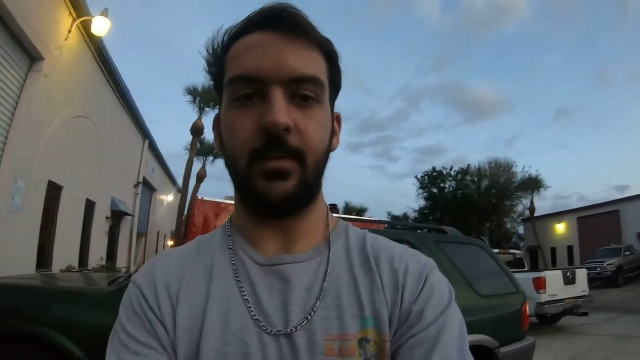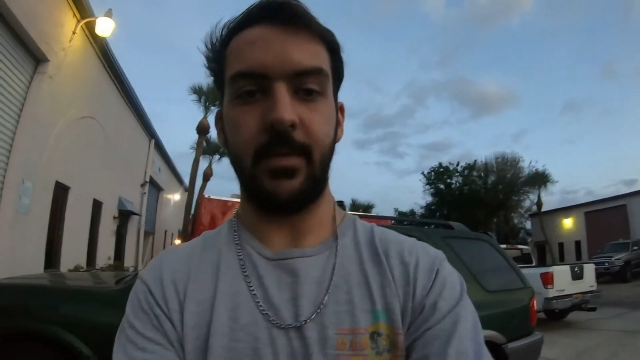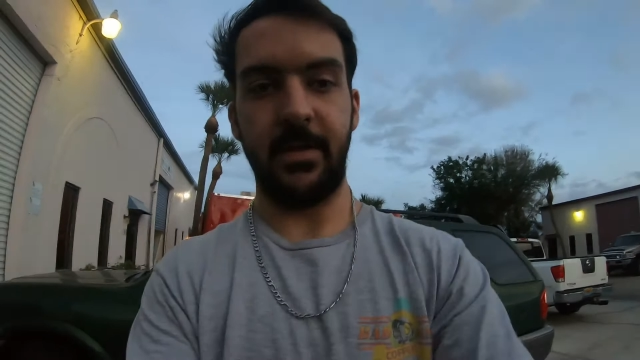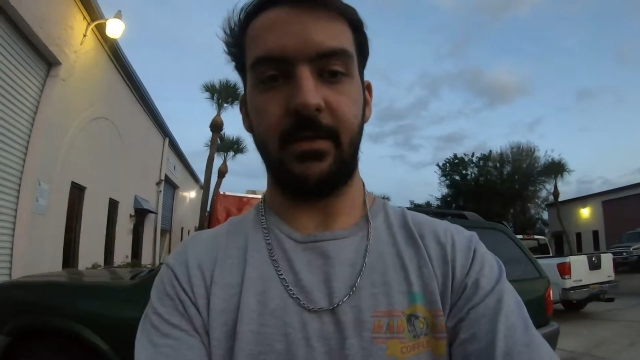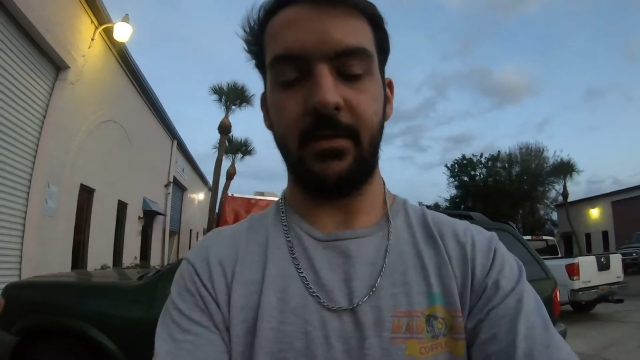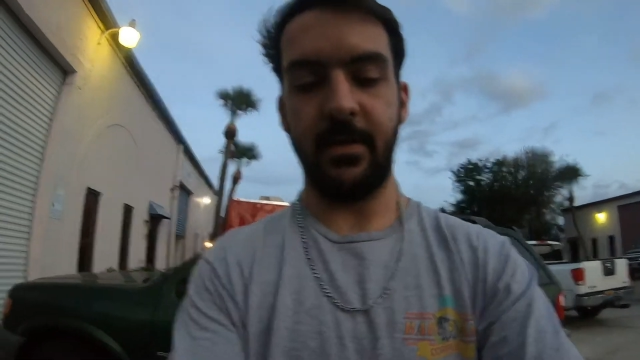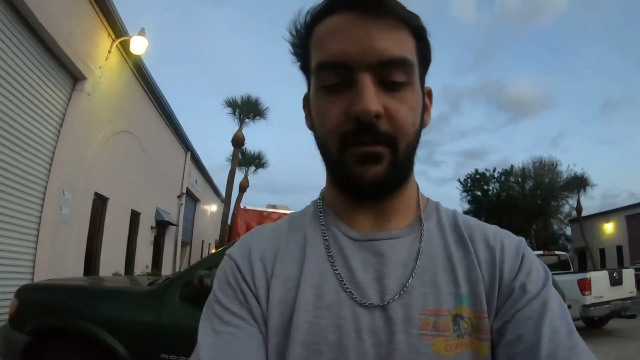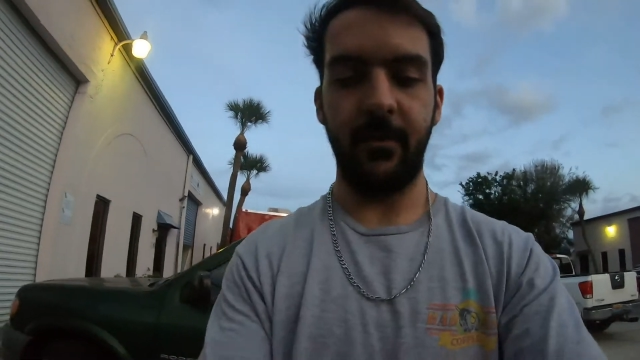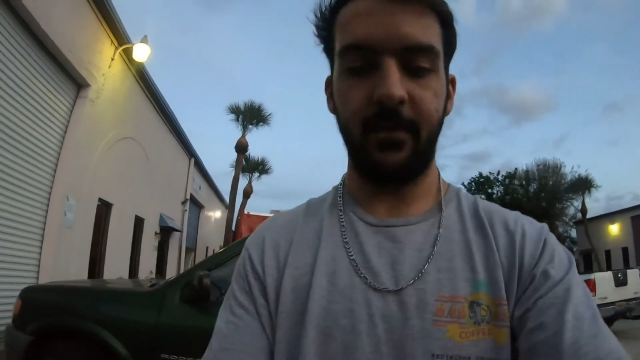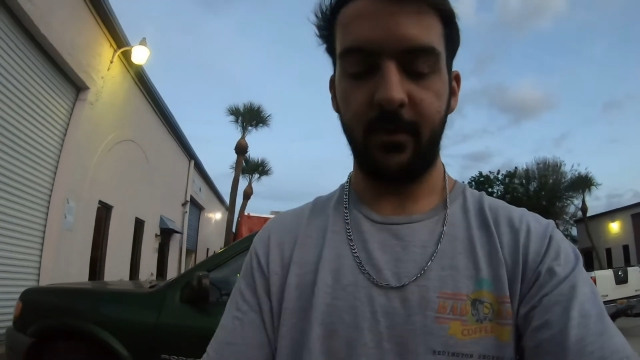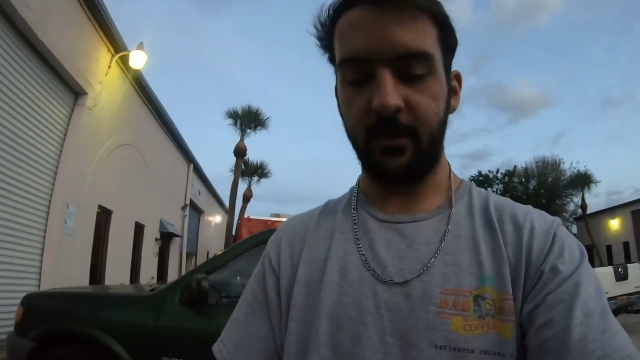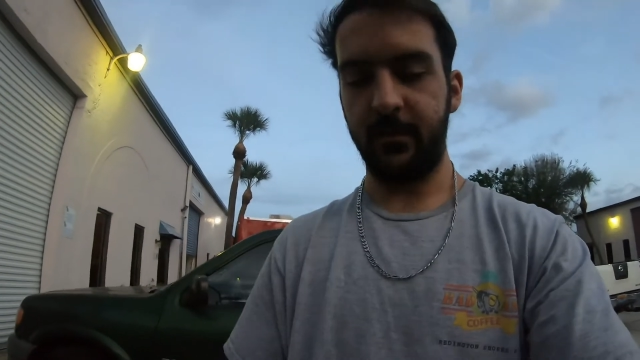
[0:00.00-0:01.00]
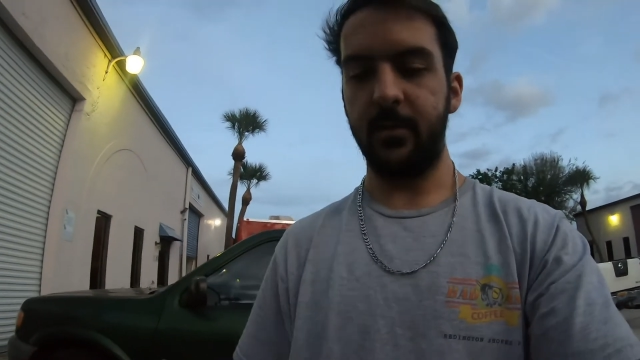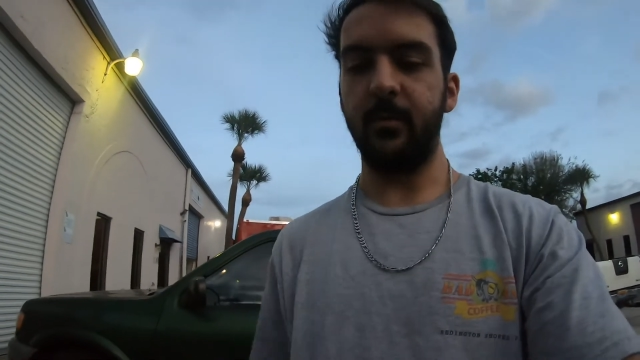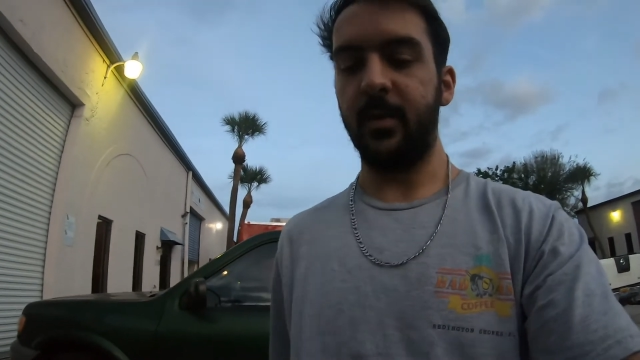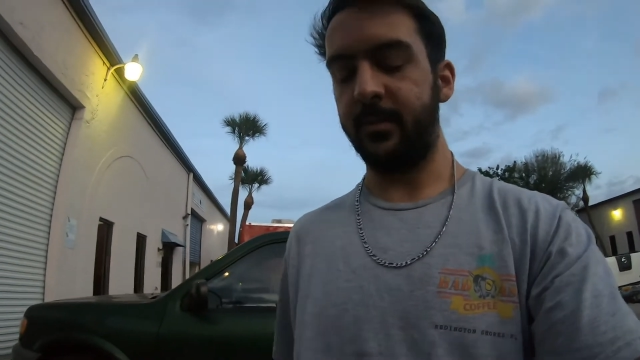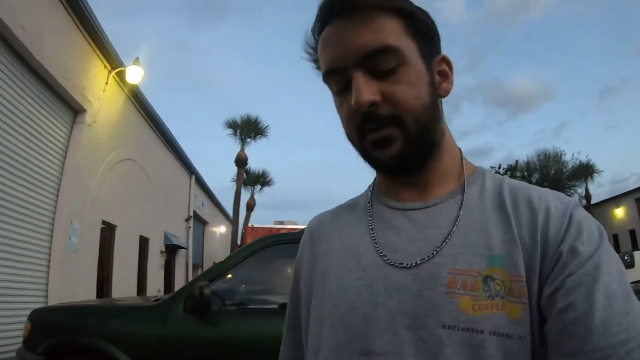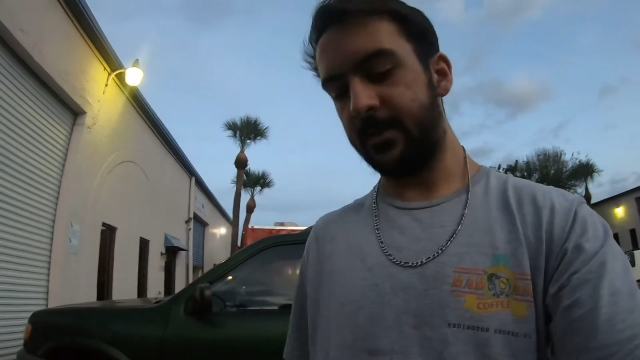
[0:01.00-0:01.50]
It's different if you have 2
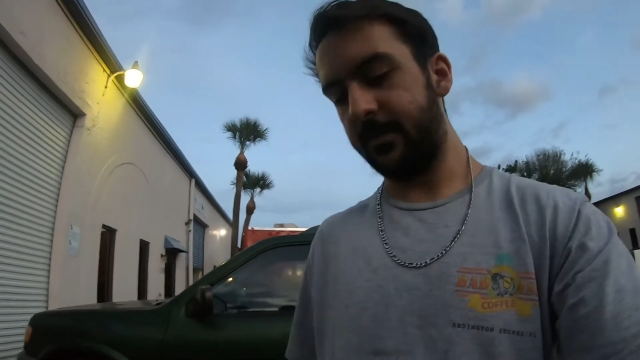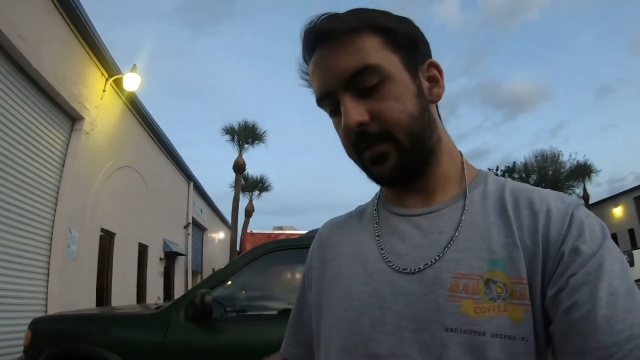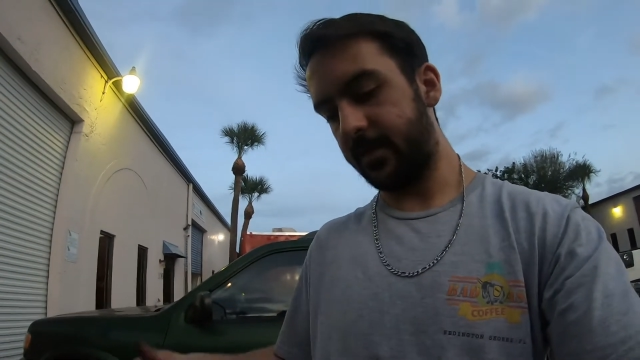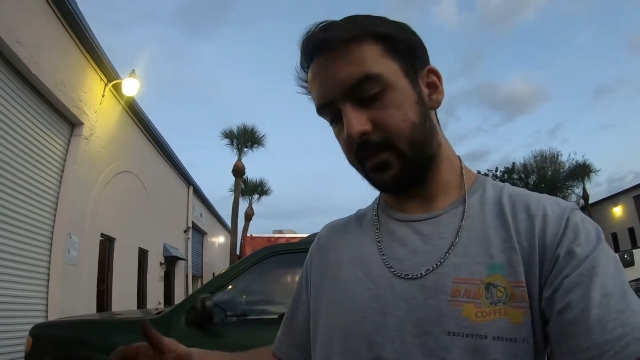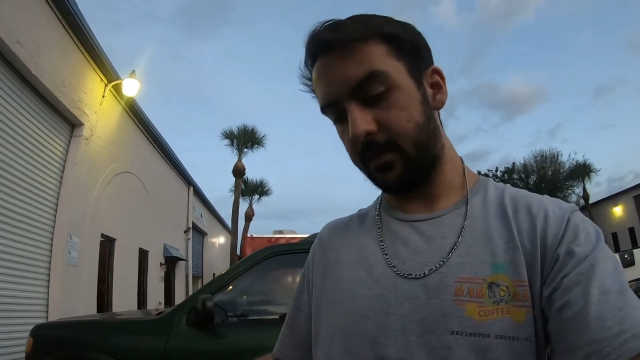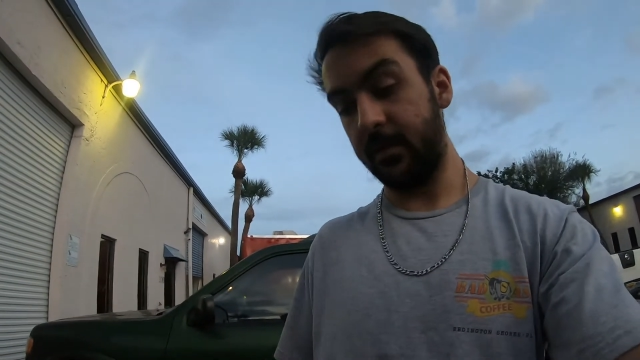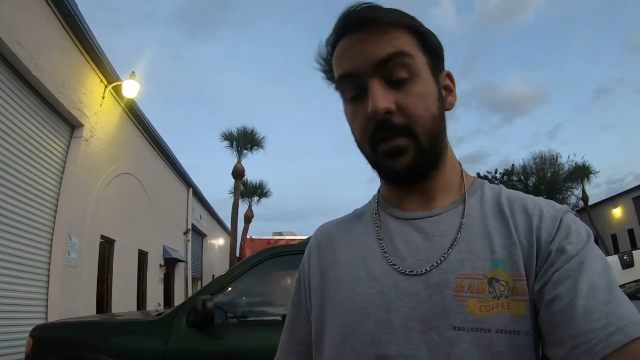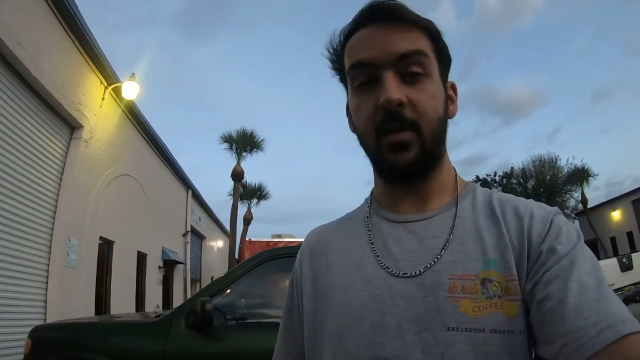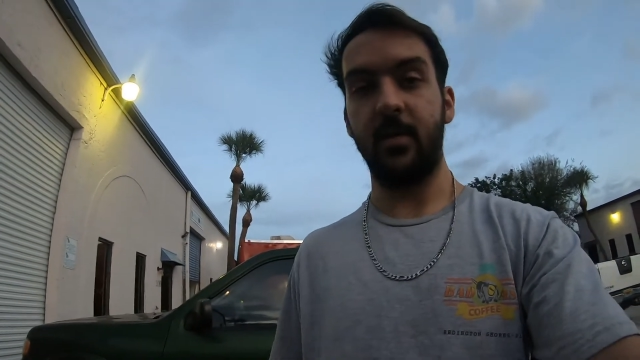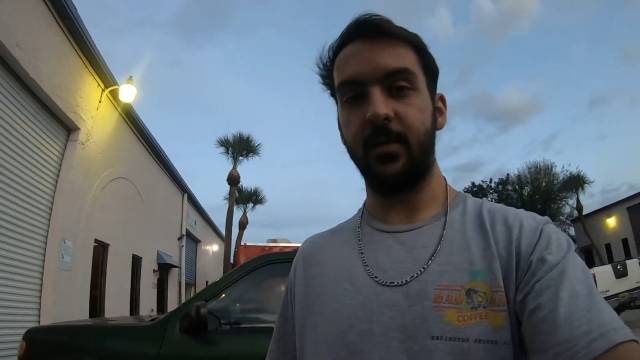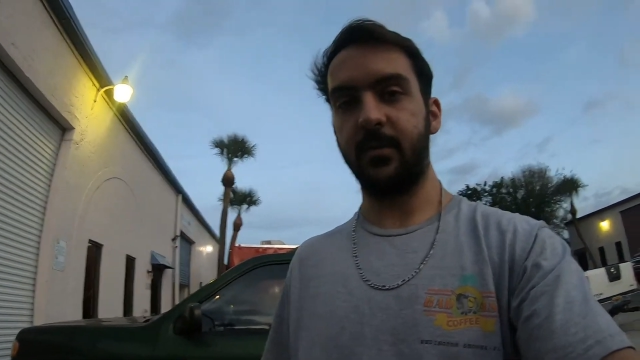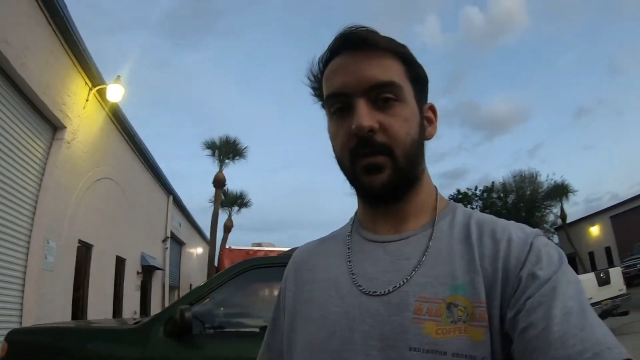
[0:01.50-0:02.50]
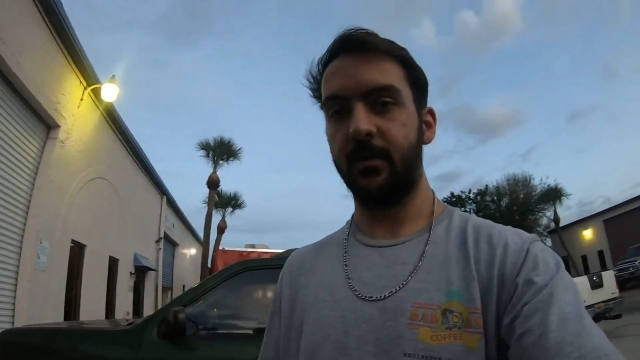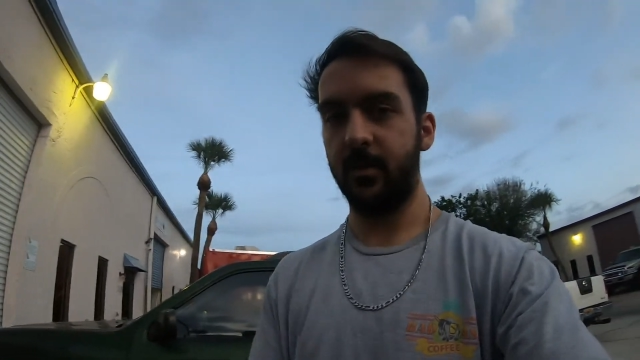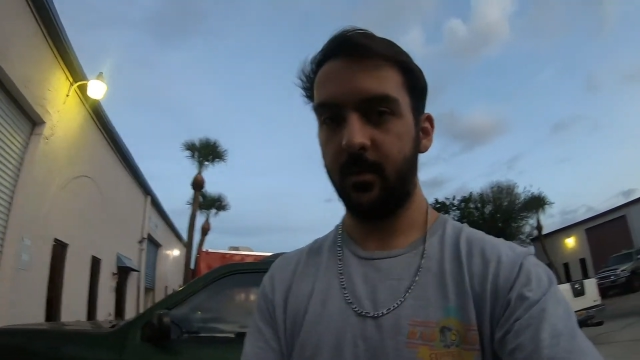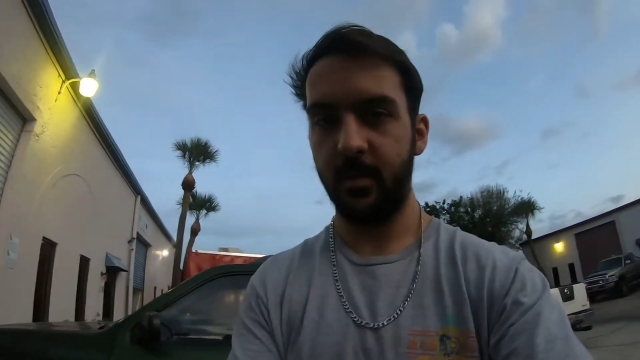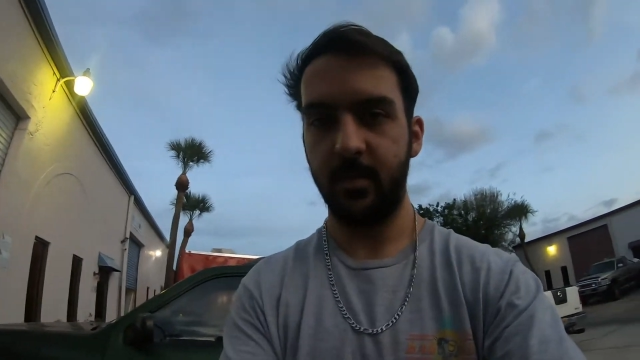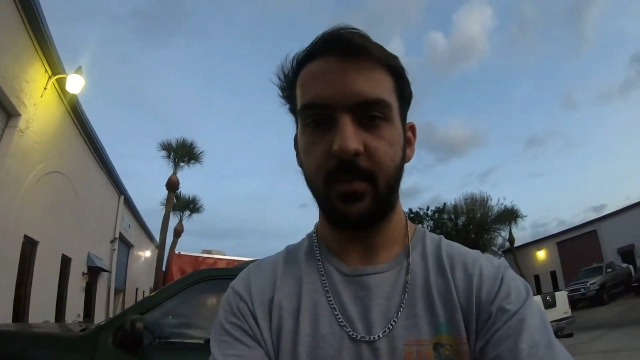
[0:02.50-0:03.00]
people, obviously it helps if you have
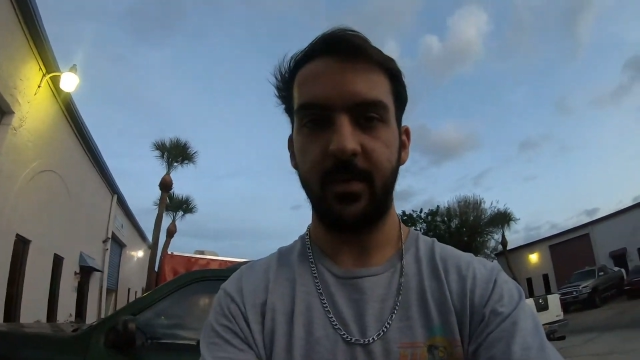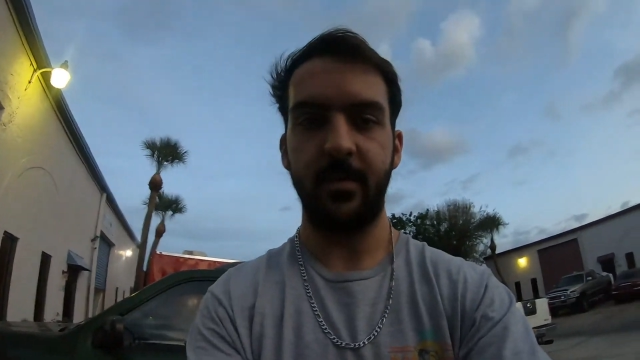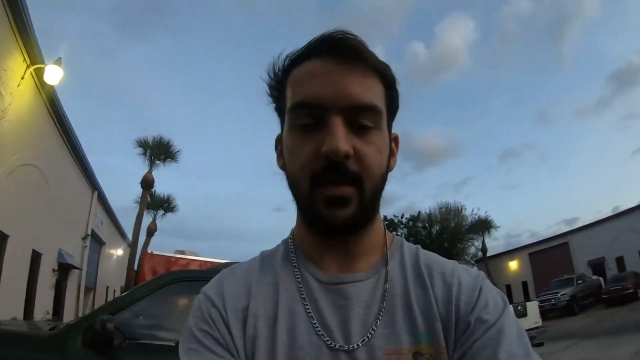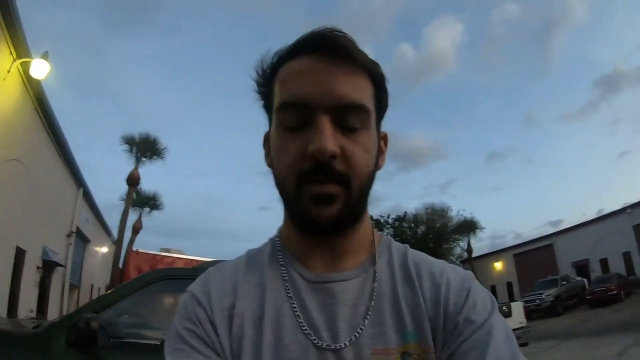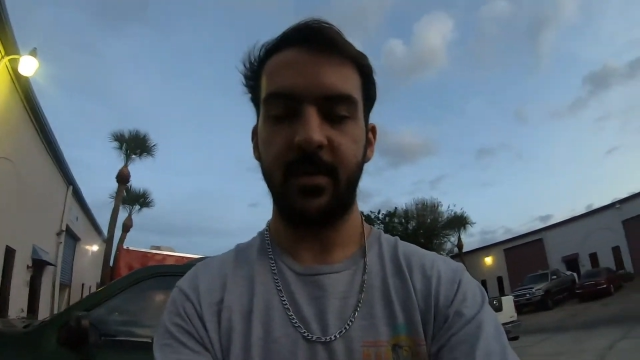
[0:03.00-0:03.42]
2 people, but I'm by